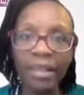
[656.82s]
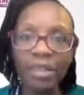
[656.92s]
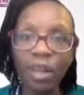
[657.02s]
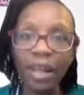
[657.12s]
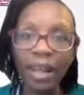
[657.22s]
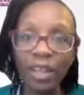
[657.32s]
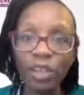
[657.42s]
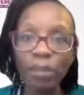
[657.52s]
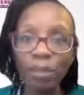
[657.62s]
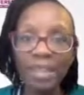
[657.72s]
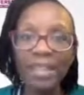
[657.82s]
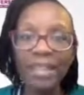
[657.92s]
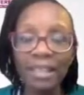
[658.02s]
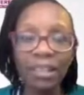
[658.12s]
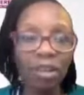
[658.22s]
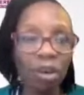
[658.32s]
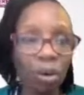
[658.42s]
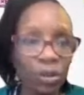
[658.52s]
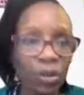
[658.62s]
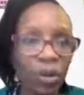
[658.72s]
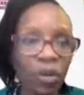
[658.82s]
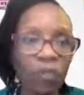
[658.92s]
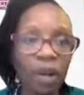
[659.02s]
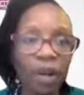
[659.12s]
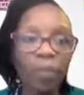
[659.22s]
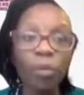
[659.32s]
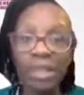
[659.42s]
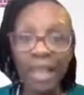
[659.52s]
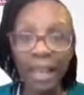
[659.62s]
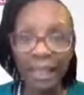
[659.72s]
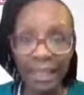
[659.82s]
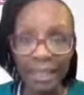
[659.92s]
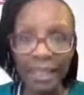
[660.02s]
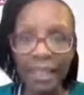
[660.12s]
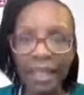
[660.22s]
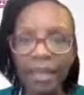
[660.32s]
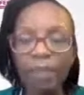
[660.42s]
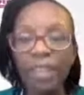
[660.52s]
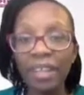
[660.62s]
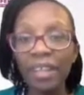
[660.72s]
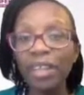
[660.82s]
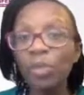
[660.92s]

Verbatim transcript: it's going to actually be the leading cause of uh, mortality by the year